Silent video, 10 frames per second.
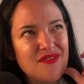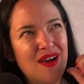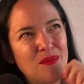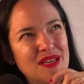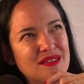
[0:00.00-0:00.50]

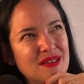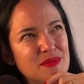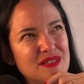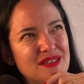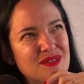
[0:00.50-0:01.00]
How many
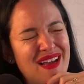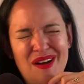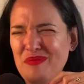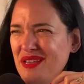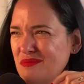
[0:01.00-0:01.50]
times did I do?
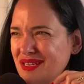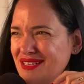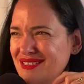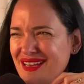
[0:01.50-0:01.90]
How many minutes?